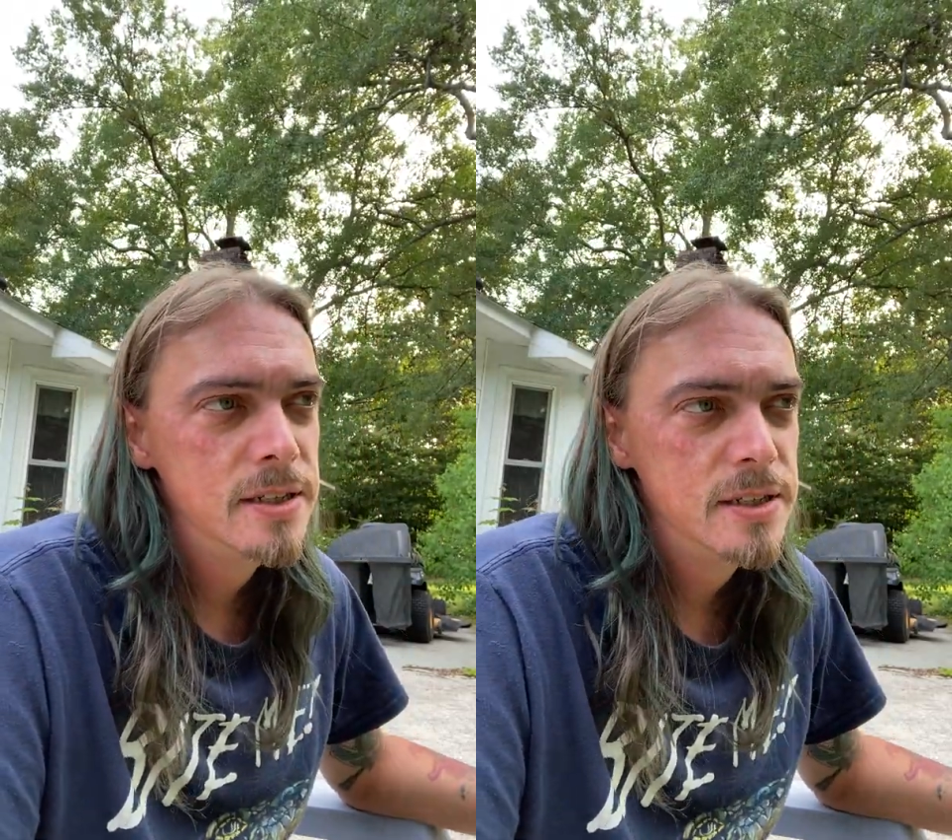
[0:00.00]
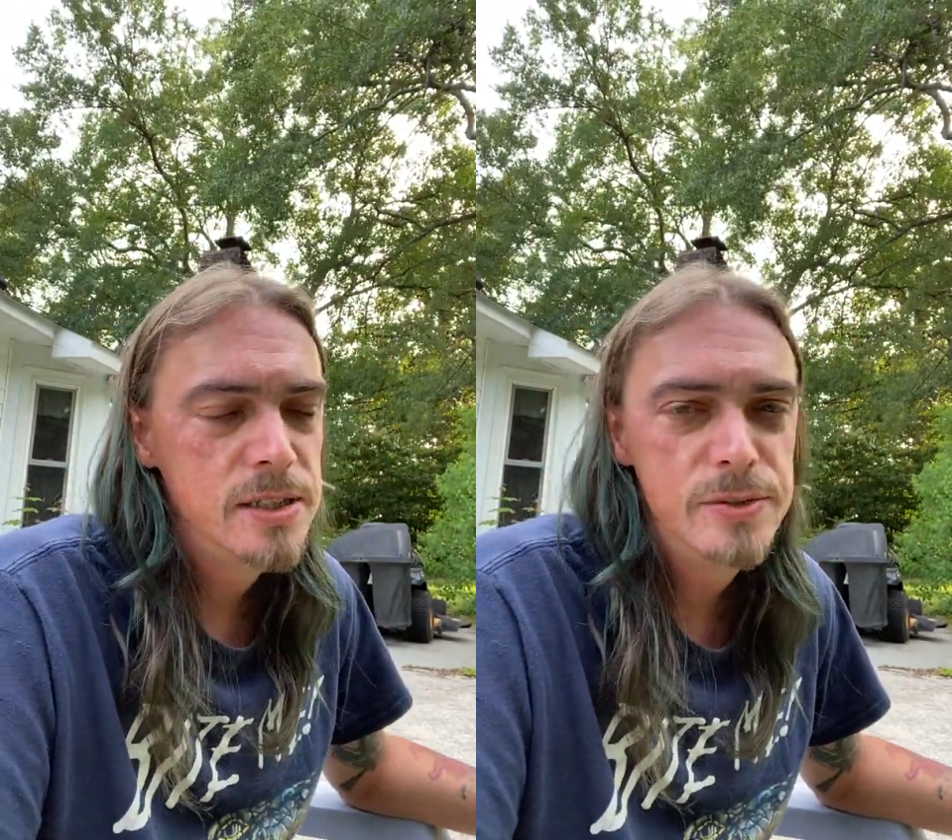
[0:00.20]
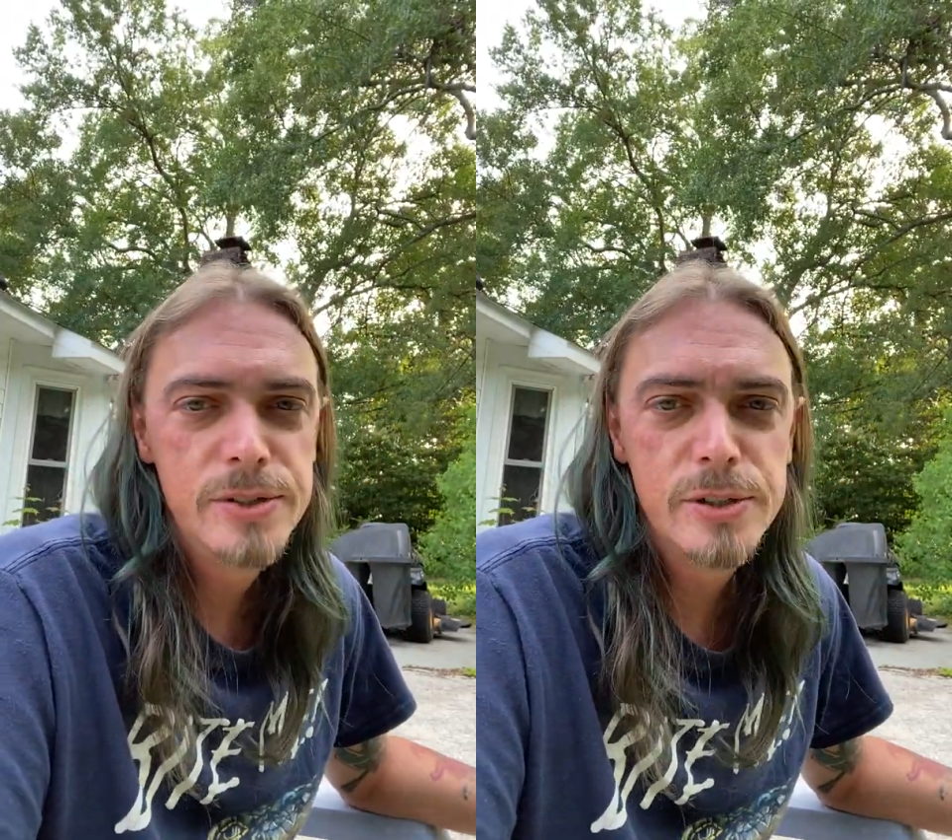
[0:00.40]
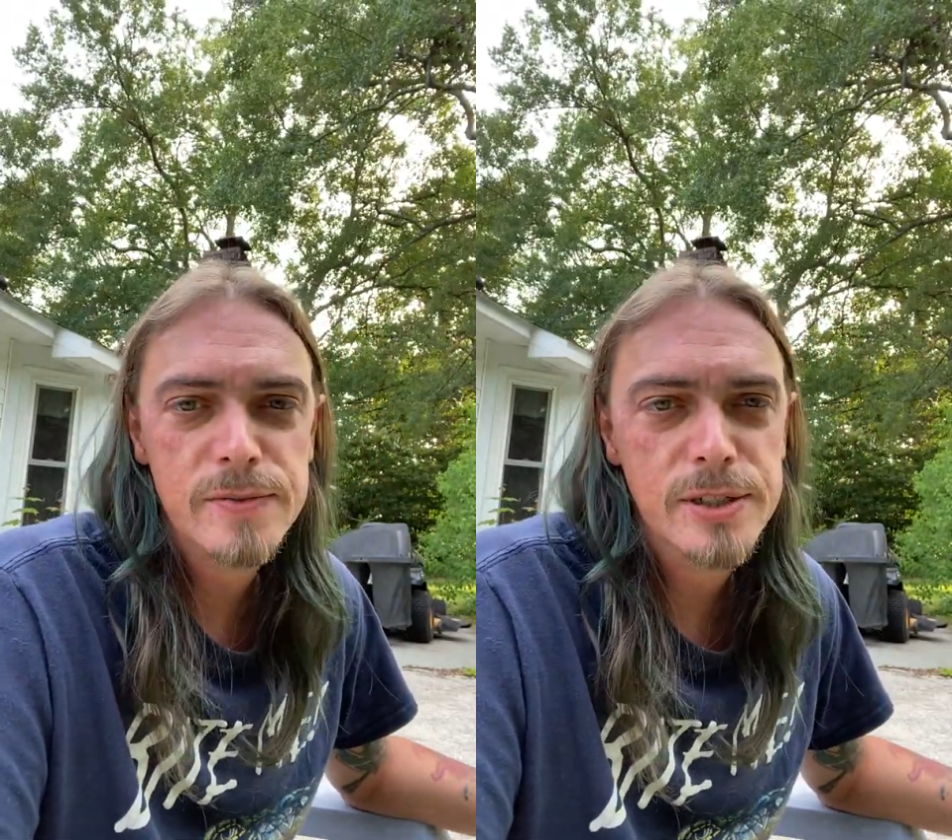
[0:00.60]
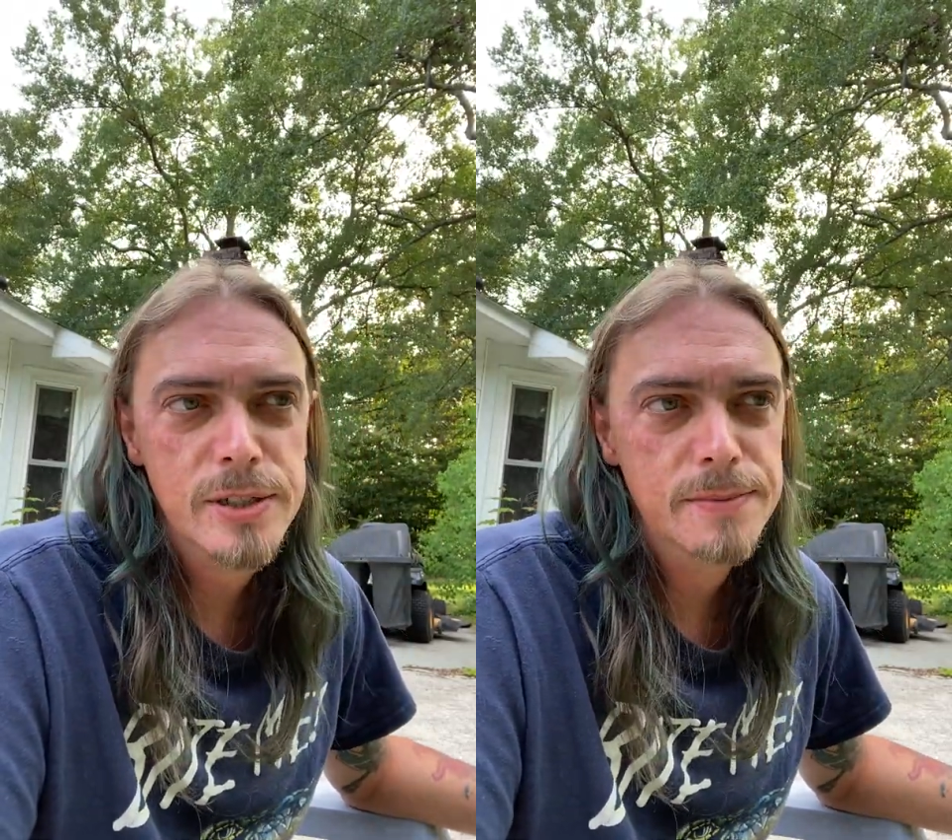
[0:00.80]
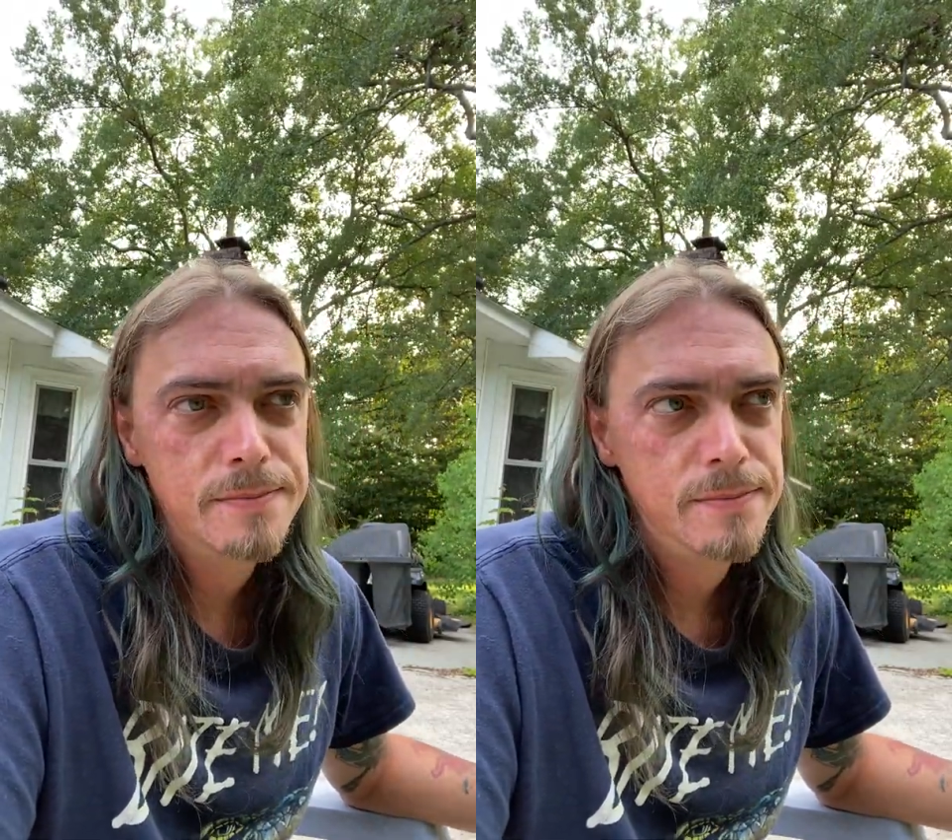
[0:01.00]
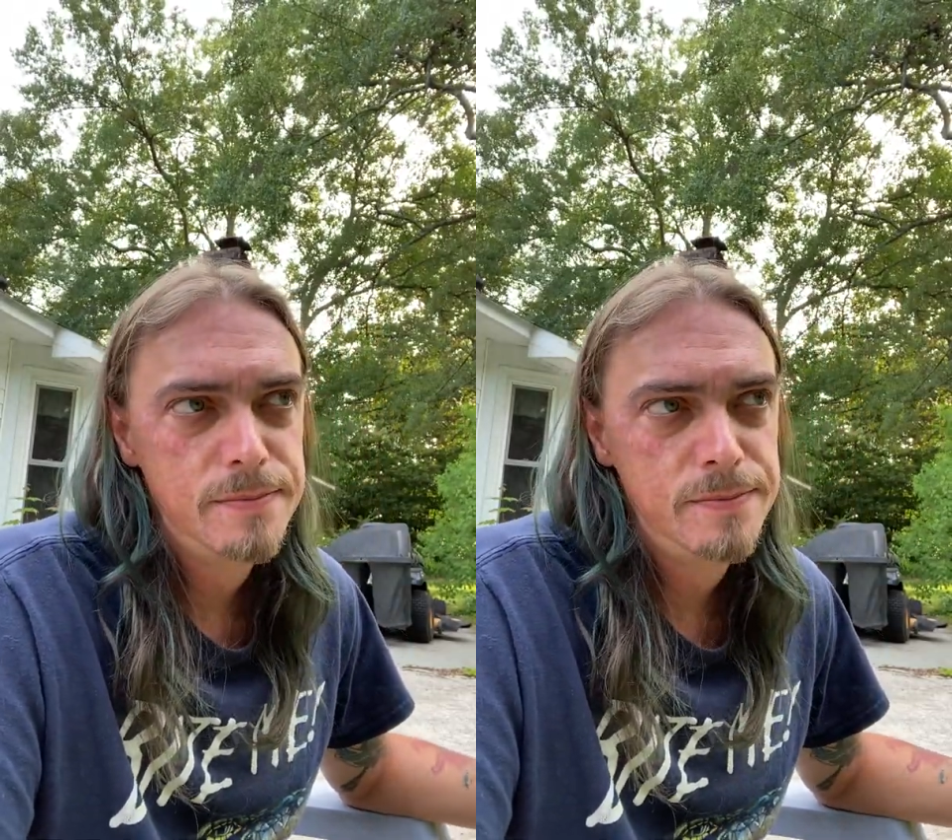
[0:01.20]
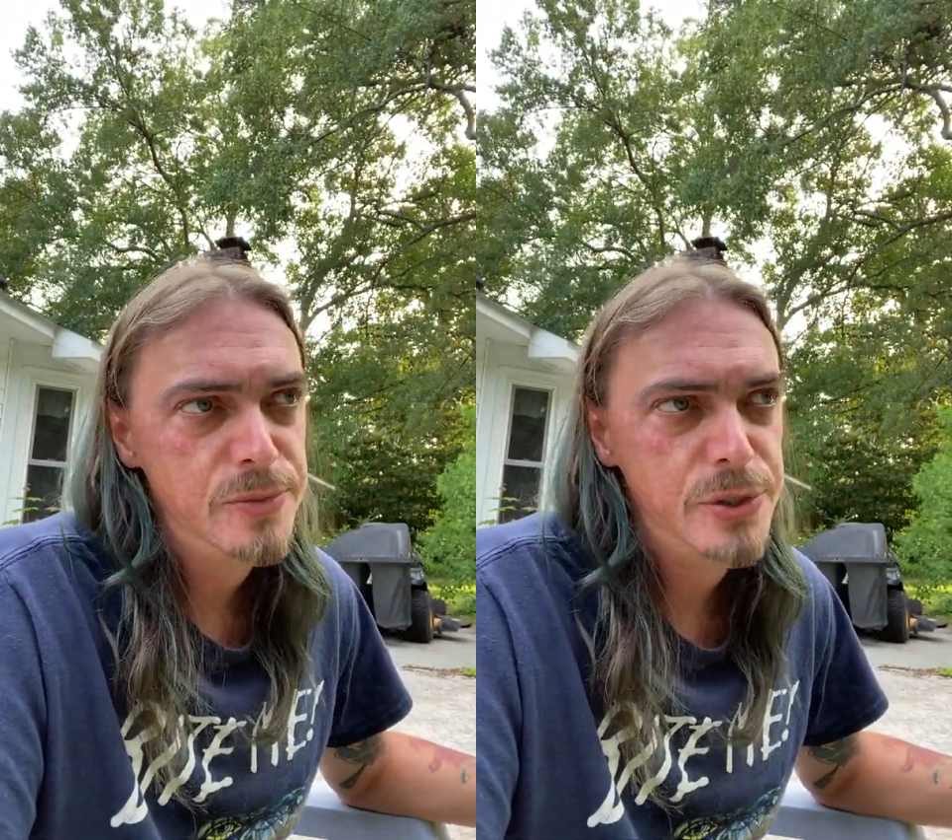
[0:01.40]
it was over
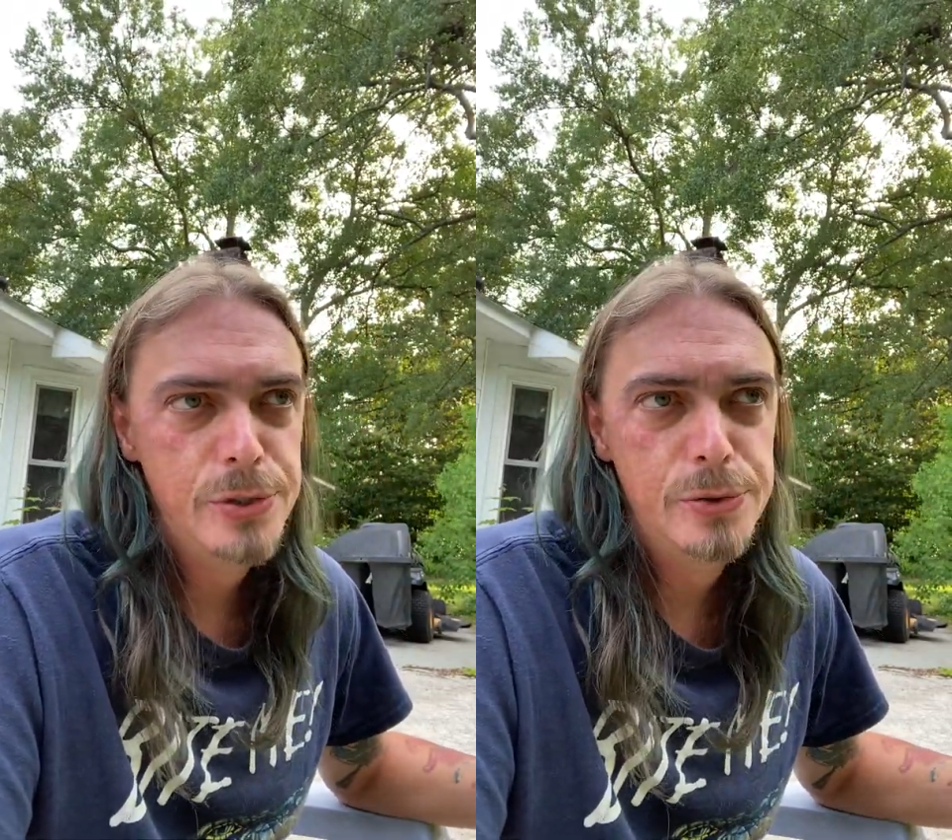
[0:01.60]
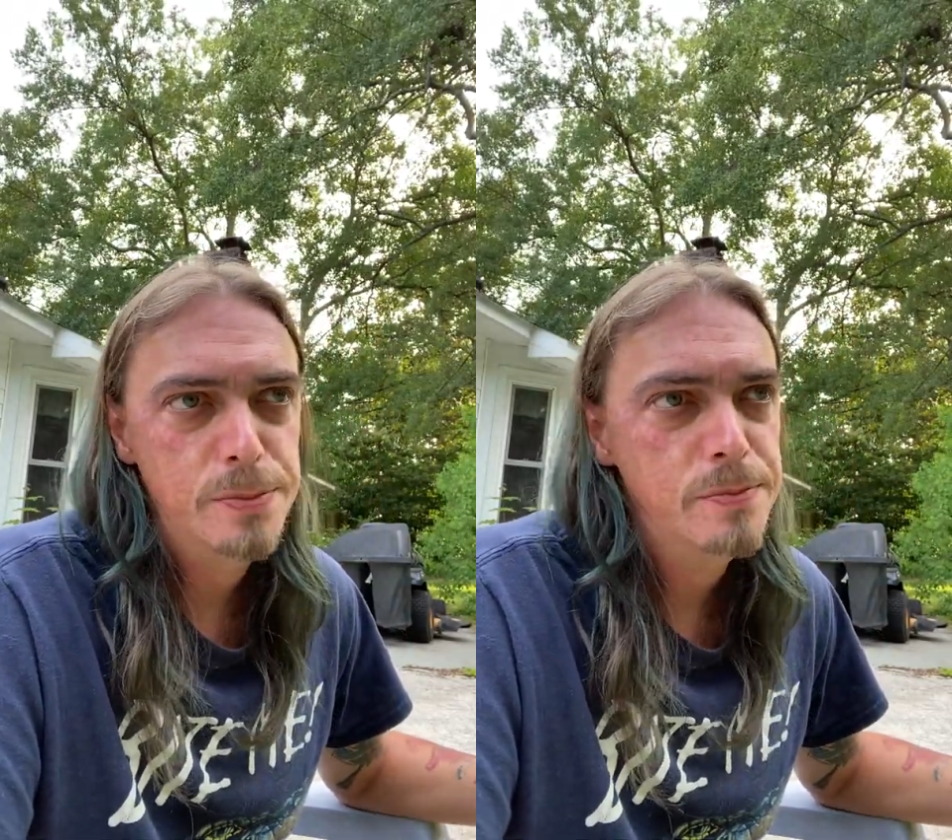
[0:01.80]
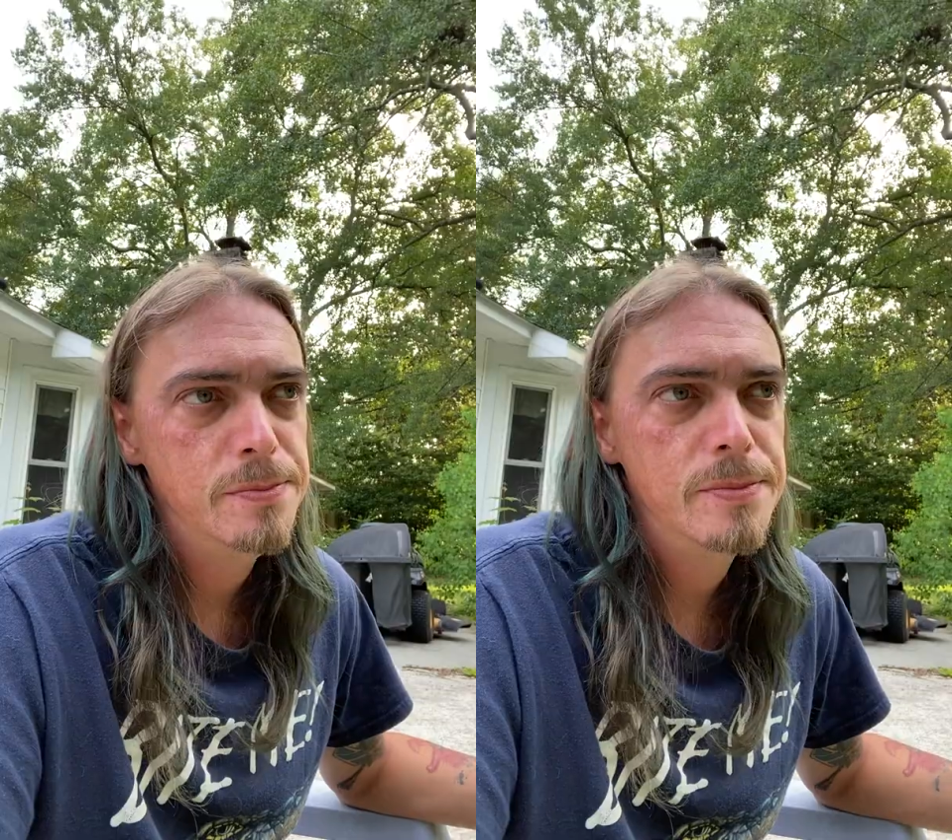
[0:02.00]
Zoom,